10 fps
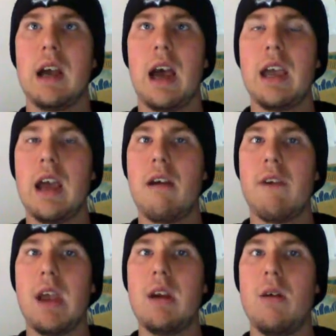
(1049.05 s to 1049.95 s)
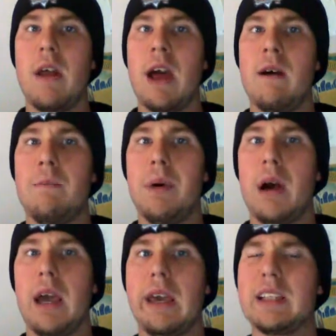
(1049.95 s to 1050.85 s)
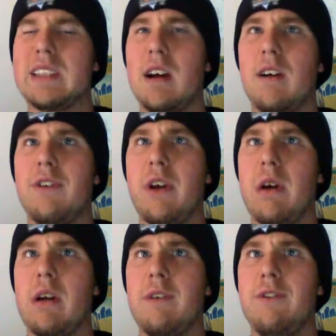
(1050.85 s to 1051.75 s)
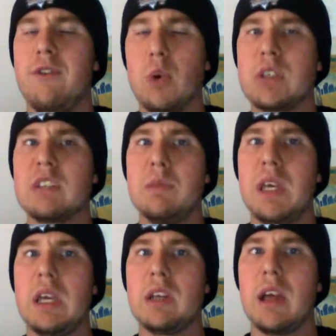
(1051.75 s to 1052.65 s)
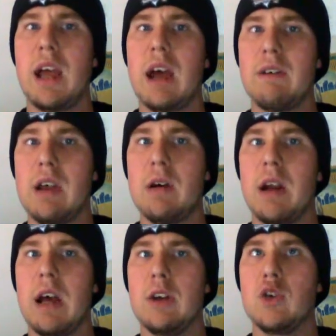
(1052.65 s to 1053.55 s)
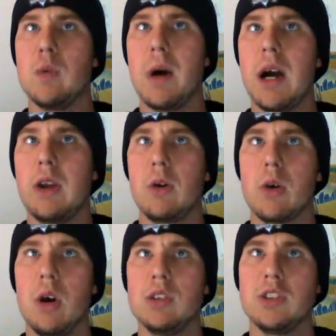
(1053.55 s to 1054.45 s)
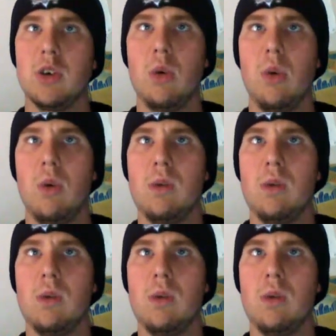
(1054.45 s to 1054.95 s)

I have internet, but it's not fair to force me to have internet to buy your console.